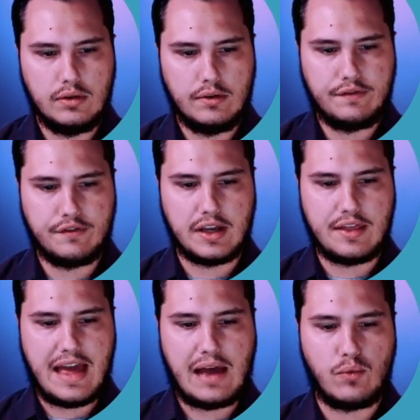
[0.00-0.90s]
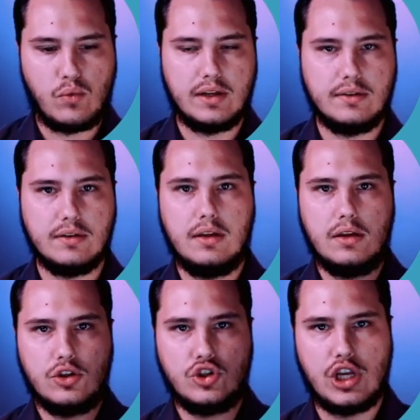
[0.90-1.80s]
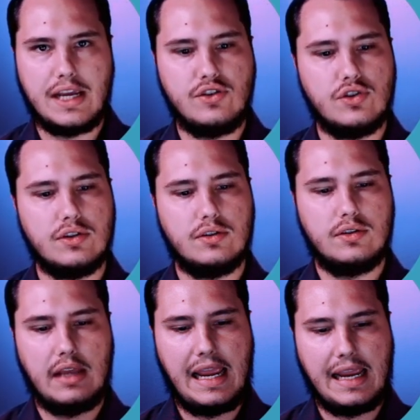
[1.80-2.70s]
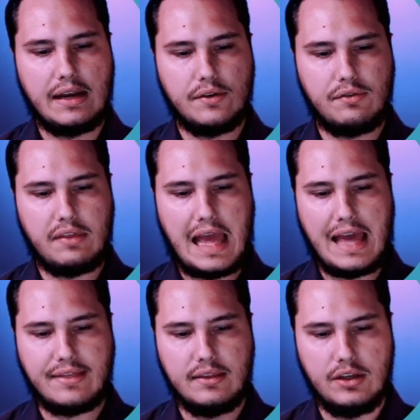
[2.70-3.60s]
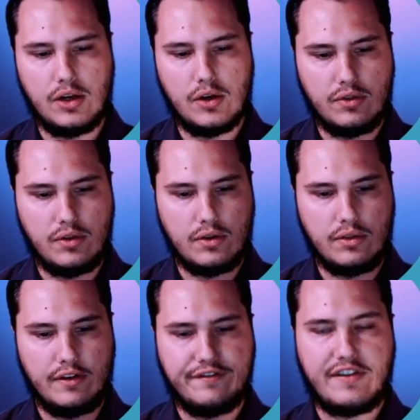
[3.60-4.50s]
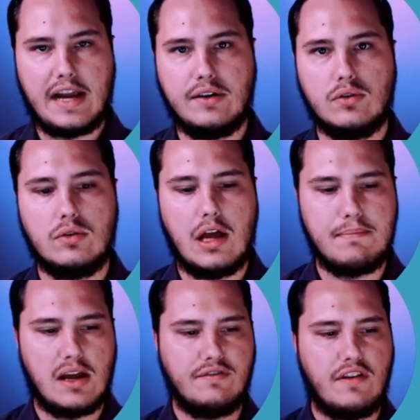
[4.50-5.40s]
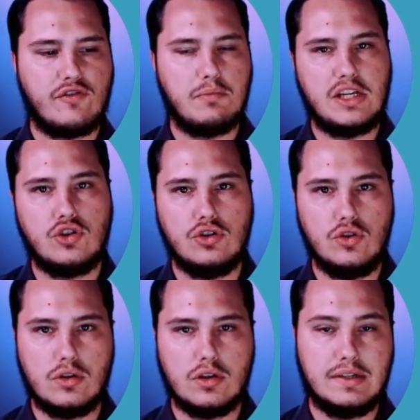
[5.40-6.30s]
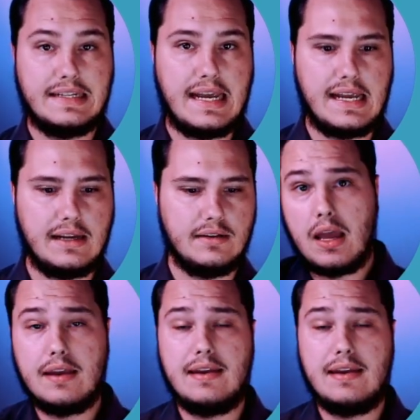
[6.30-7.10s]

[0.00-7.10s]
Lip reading: forget that one changes, and at the final amount of information you can retain.